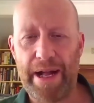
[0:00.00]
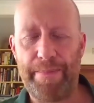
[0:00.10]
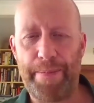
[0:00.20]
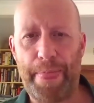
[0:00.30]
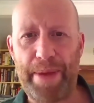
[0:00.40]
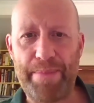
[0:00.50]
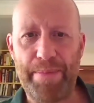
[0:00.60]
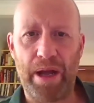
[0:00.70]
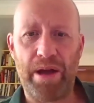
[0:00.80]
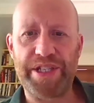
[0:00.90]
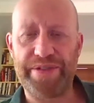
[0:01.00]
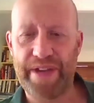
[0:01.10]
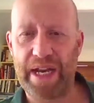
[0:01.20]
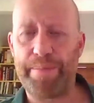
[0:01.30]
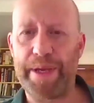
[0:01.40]
people are
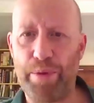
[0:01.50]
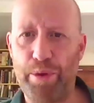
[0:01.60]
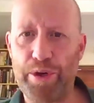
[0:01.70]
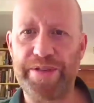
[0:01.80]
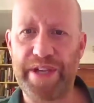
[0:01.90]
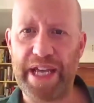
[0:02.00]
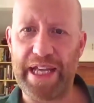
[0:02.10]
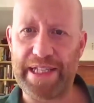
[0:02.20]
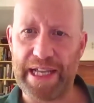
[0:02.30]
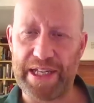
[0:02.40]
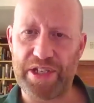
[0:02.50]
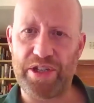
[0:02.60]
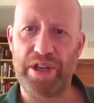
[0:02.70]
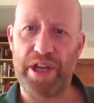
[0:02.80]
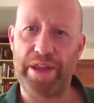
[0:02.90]
developing point of care tests,
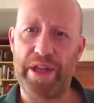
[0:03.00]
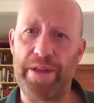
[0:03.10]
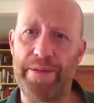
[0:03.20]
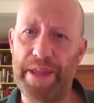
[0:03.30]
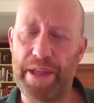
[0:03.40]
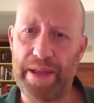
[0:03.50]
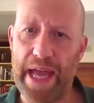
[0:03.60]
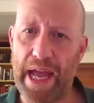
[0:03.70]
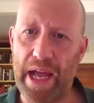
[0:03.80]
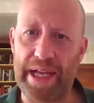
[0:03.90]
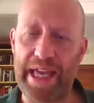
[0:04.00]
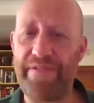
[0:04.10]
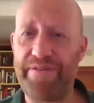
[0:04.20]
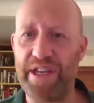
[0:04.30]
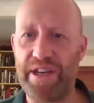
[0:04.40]
and
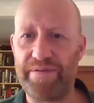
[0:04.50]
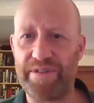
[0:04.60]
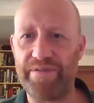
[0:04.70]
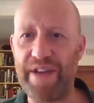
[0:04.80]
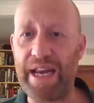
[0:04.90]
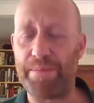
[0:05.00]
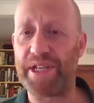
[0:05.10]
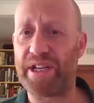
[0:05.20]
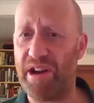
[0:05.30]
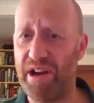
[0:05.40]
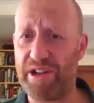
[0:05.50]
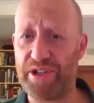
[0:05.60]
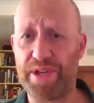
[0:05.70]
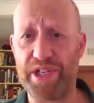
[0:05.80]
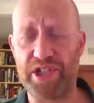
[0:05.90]
Cepheid have developed a
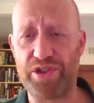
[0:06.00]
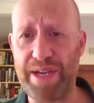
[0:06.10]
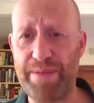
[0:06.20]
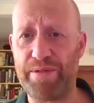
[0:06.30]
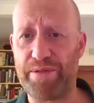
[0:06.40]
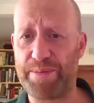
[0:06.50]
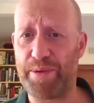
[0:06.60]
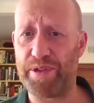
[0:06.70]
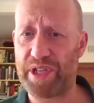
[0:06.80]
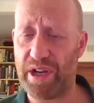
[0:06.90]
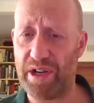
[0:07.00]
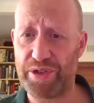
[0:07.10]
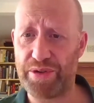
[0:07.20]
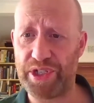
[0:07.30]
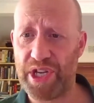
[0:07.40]
cartridge, a treatment response
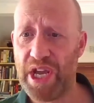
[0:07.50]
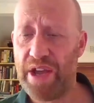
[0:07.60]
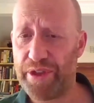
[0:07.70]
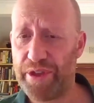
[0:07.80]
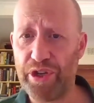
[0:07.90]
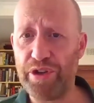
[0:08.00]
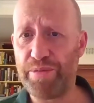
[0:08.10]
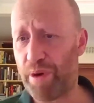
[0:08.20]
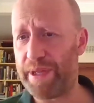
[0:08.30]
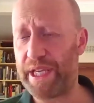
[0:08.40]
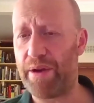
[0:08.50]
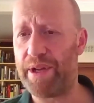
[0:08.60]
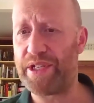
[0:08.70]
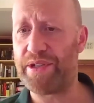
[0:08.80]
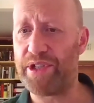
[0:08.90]
cartridge that could probably go into
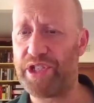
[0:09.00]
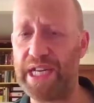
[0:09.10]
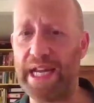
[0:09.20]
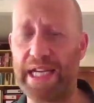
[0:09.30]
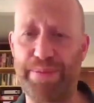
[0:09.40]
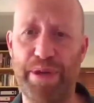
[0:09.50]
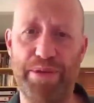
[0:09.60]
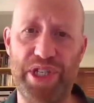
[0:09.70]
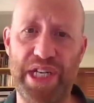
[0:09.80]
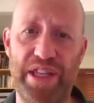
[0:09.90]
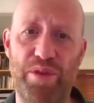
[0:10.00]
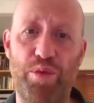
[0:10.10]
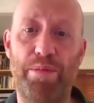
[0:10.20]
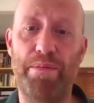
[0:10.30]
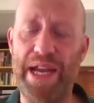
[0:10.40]
a gene expert machine that will
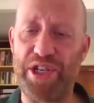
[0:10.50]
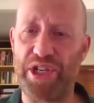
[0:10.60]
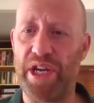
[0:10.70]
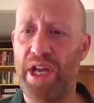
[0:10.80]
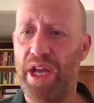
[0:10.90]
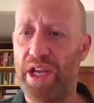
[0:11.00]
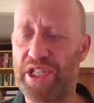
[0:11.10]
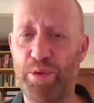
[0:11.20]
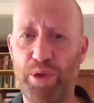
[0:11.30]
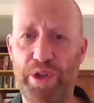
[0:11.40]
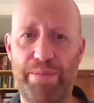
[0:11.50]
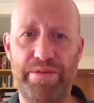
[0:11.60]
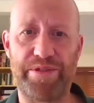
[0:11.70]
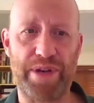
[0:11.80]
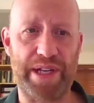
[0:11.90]
measure a small number of
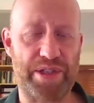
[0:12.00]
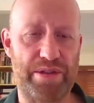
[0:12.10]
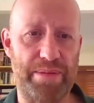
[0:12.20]
transcripts.